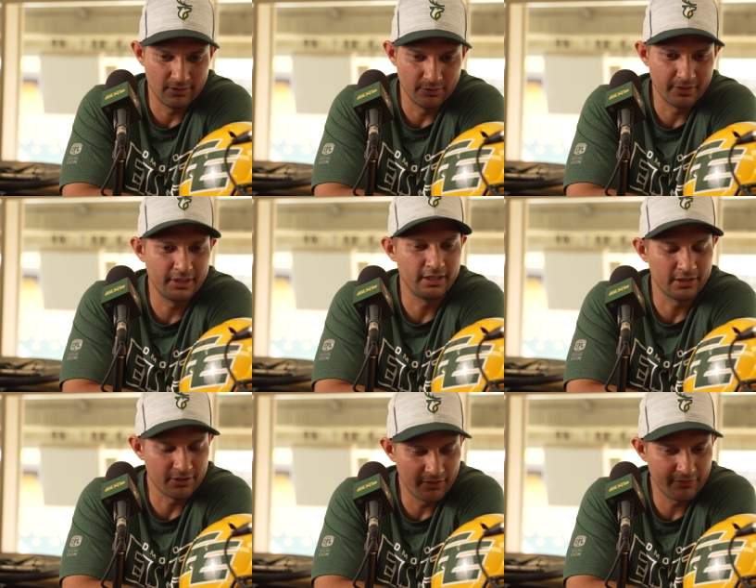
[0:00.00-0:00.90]
we were hitting a
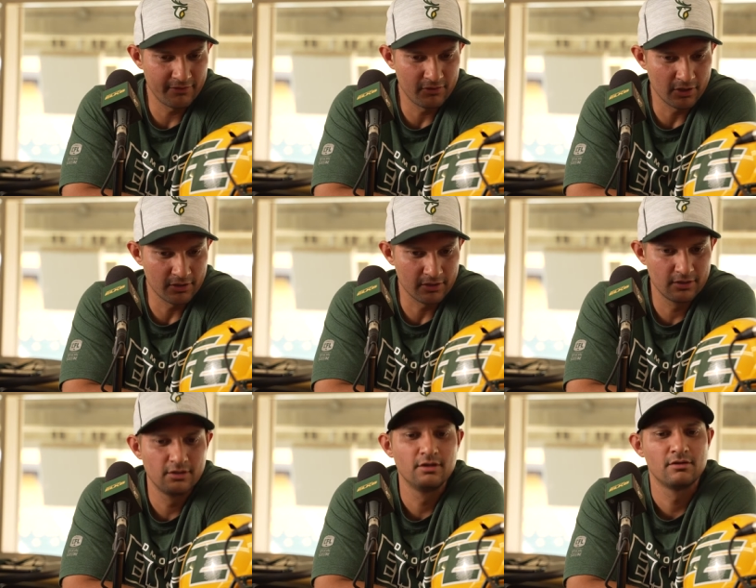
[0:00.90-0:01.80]
35-yarder,
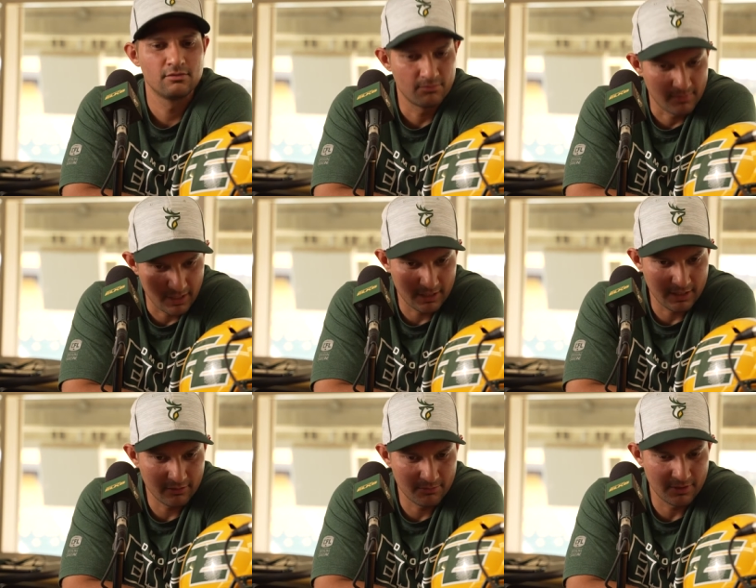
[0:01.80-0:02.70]
make it
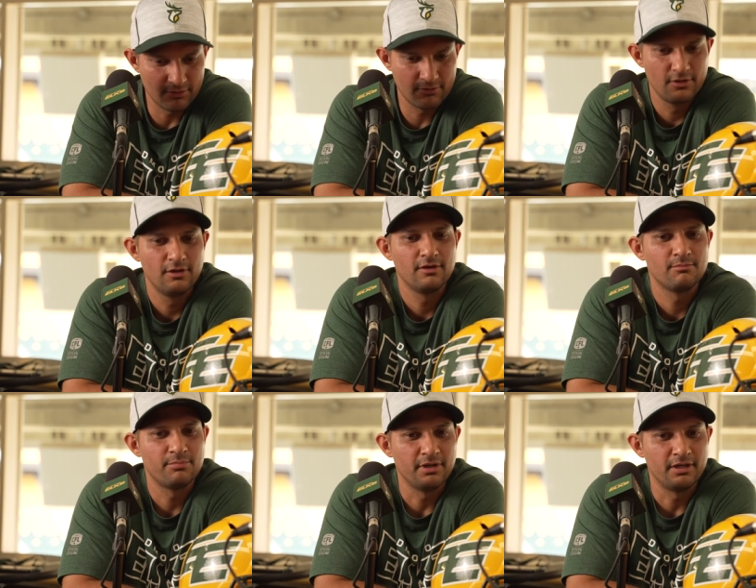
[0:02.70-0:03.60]
down the middle,
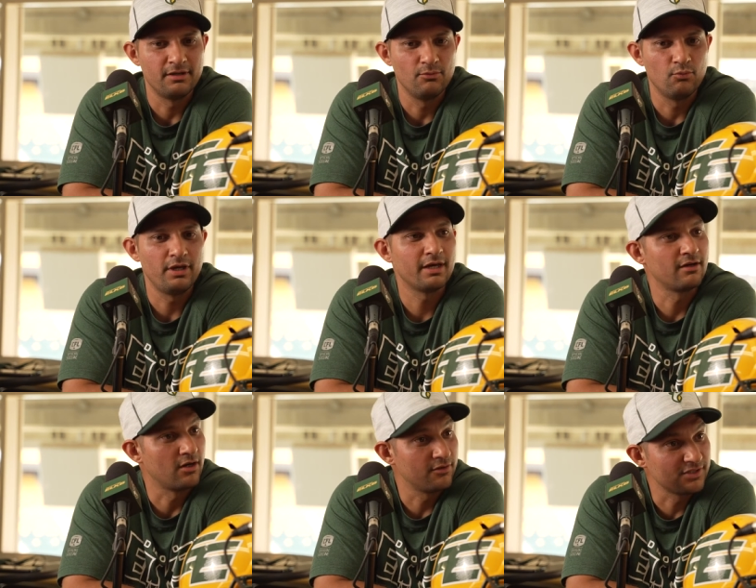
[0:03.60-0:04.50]
but we had
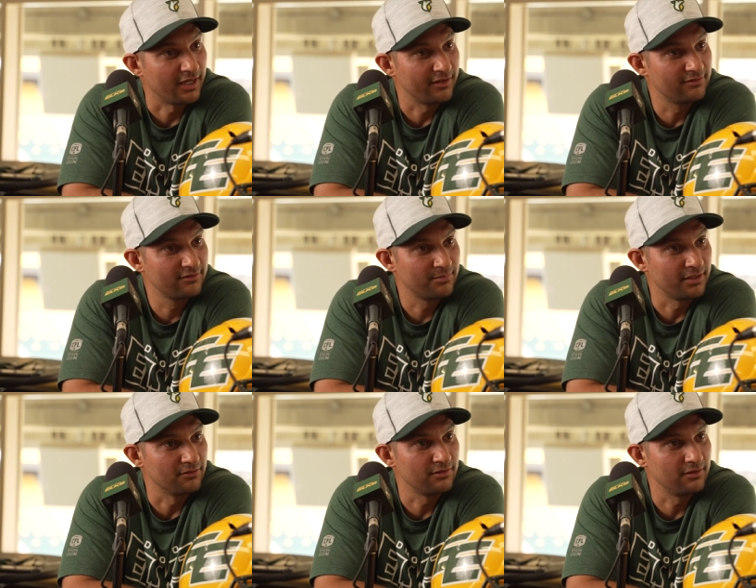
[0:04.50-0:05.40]
an offsides
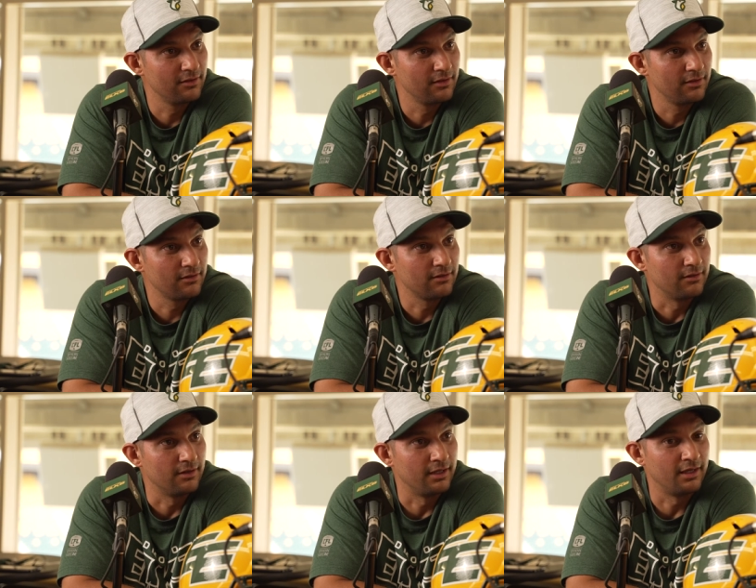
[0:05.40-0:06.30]
penalty.
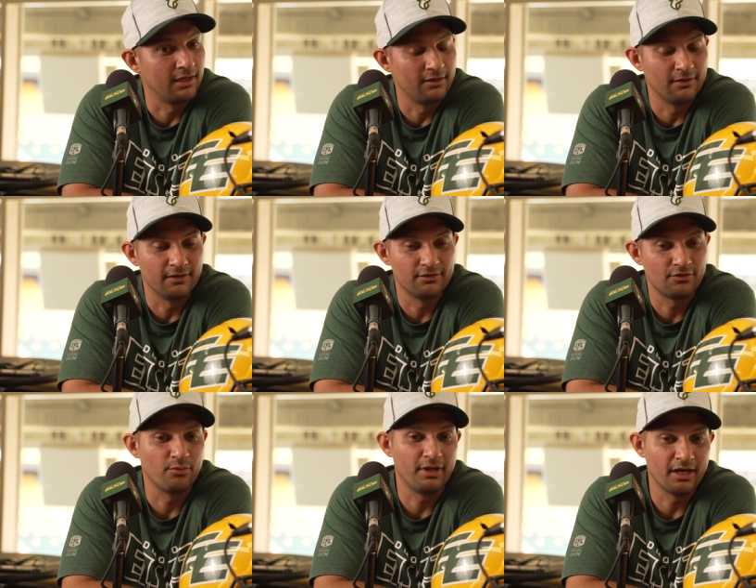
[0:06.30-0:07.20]
And
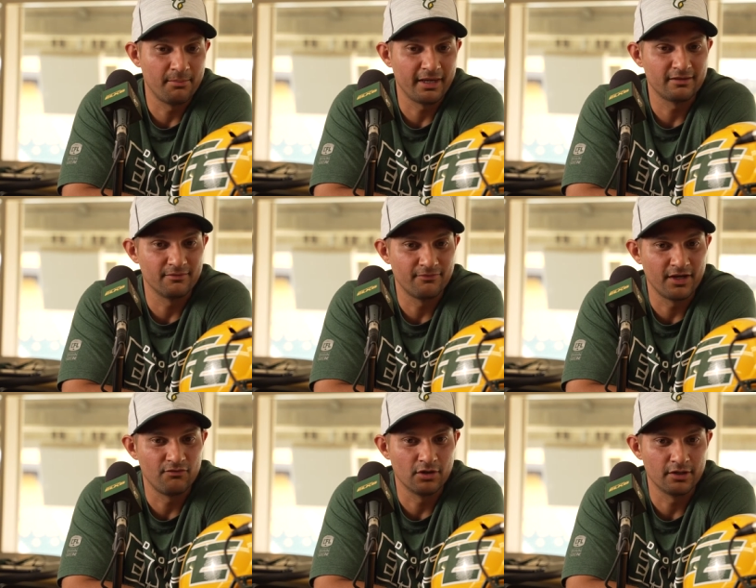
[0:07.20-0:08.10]
so we got backed up
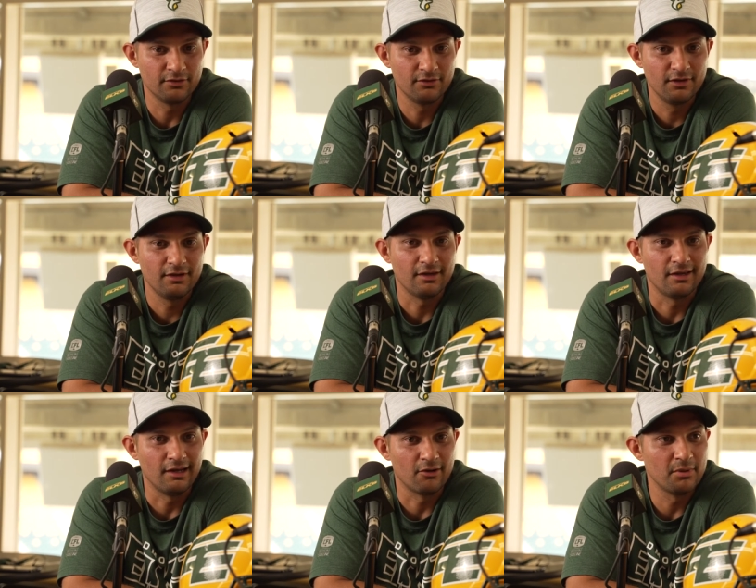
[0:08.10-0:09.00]
5 yards,
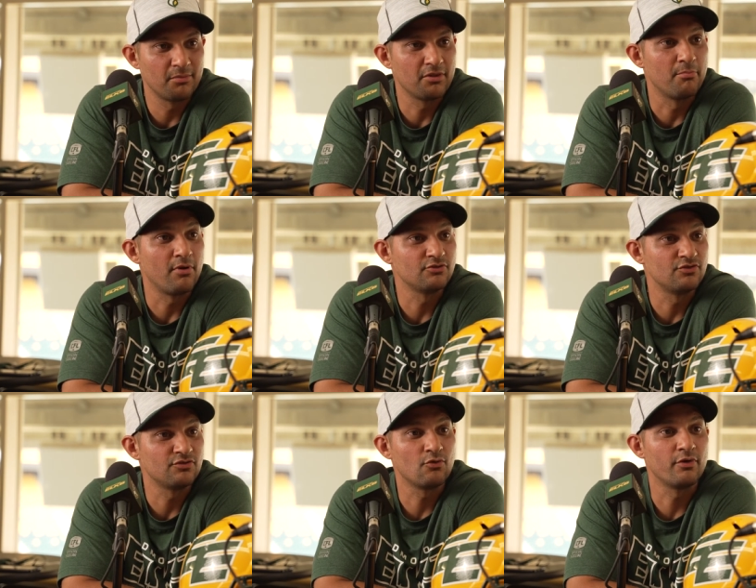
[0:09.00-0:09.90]
and I remember the ball
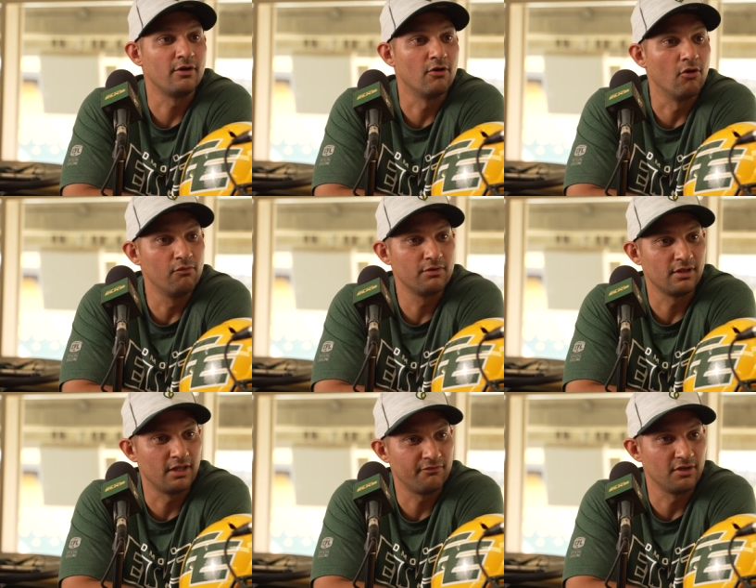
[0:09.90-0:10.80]
just going over
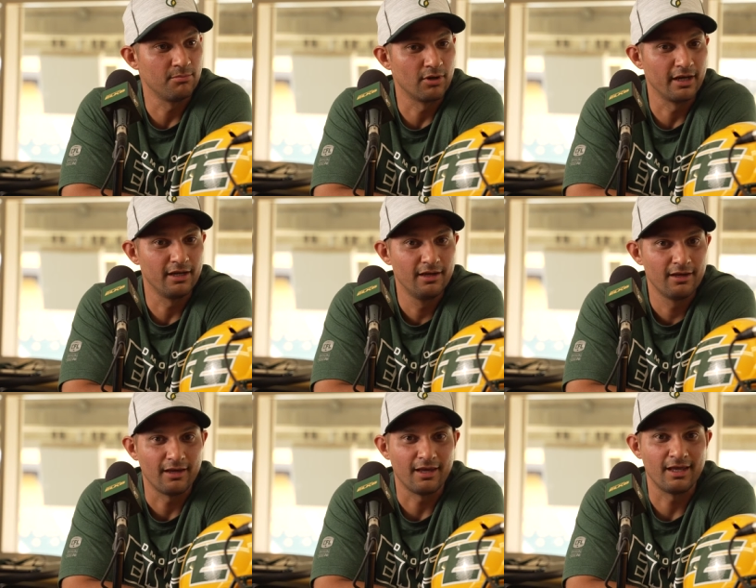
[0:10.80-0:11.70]
the left upright.
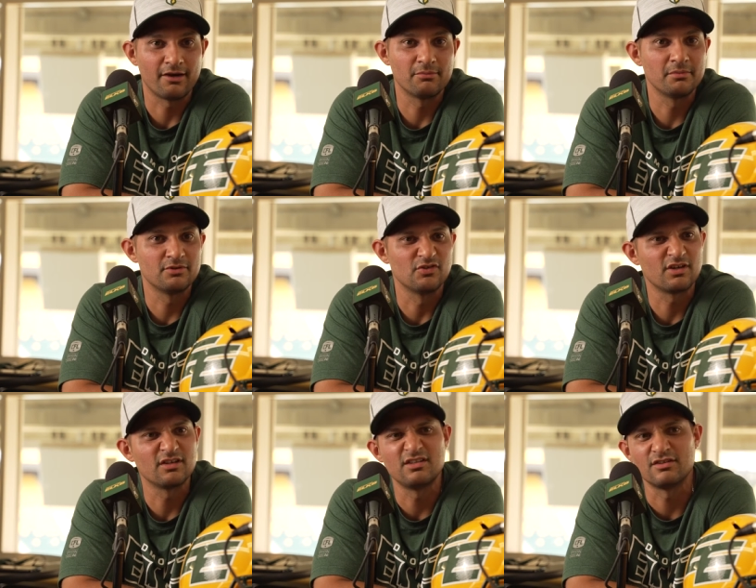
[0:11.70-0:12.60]
And I remember
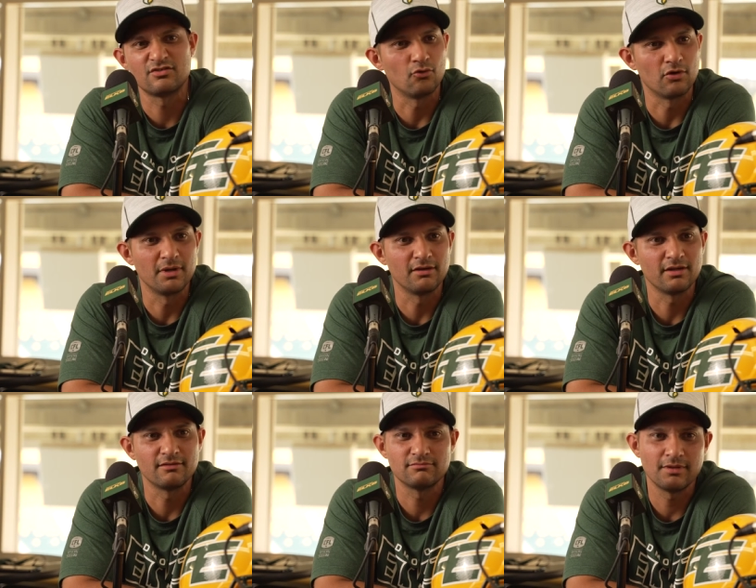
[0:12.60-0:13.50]
just cussing a storm out,
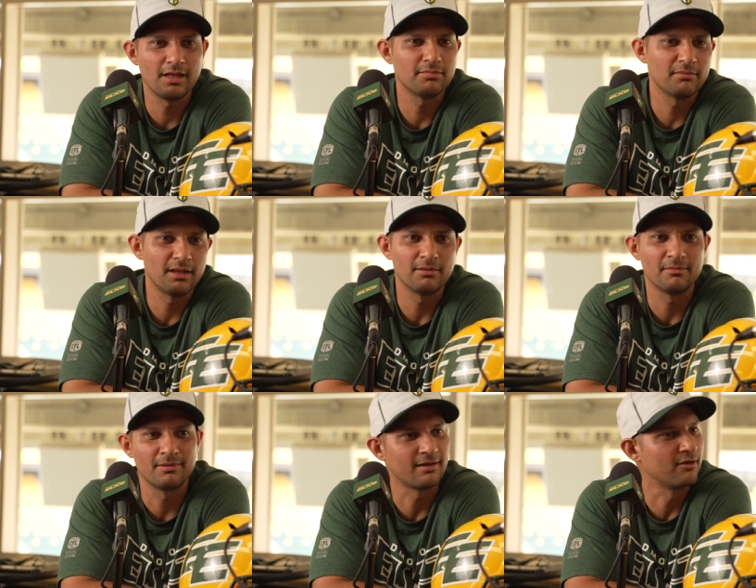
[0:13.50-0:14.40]
like, bah, bah, bah, bah.
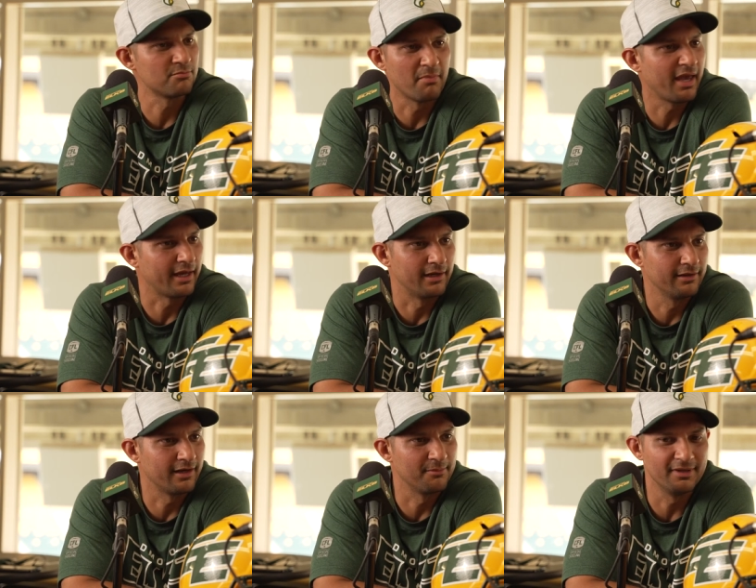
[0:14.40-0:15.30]
Like, I was mad
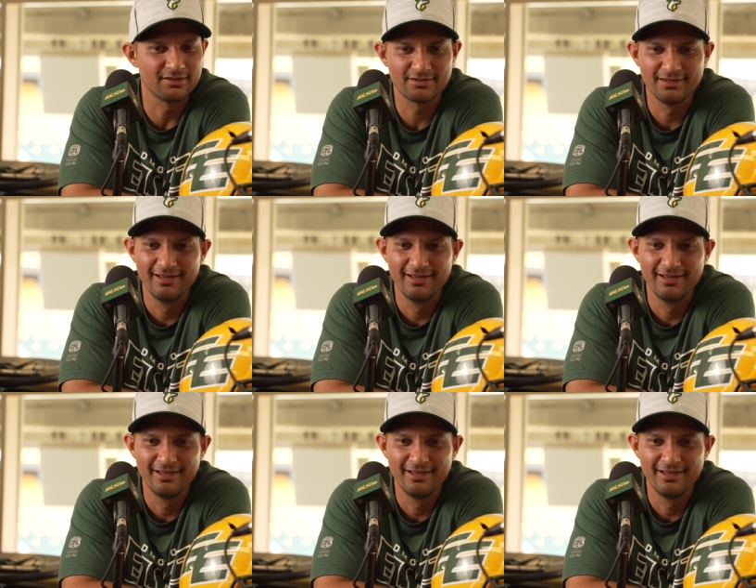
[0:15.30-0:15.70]
that I missed.